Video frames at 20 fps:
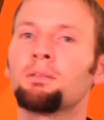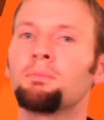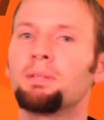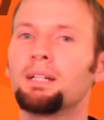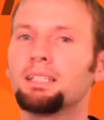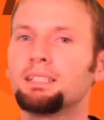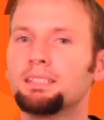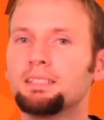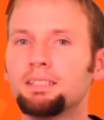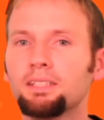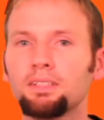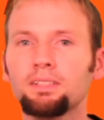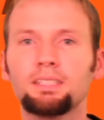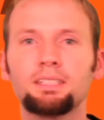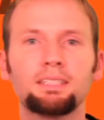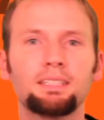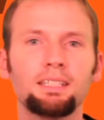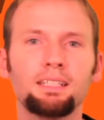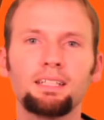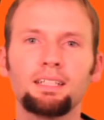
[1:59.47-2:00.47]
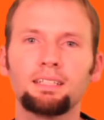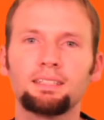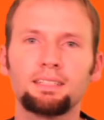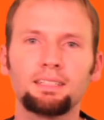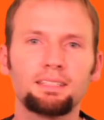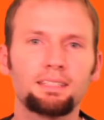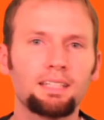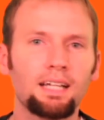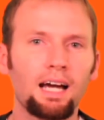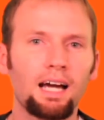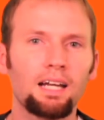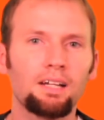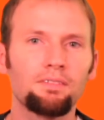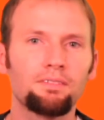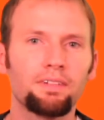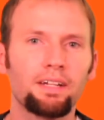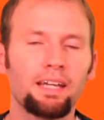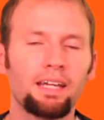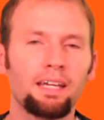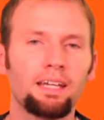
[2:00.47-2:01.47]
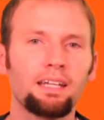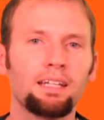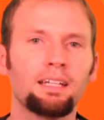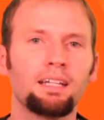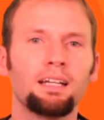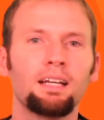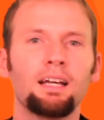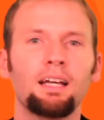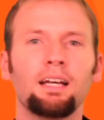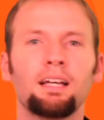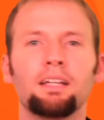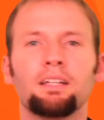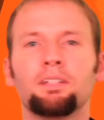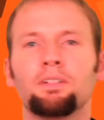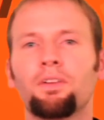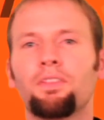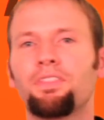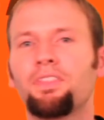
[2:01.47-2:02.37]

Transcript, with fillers: But I still see this as kind of a you know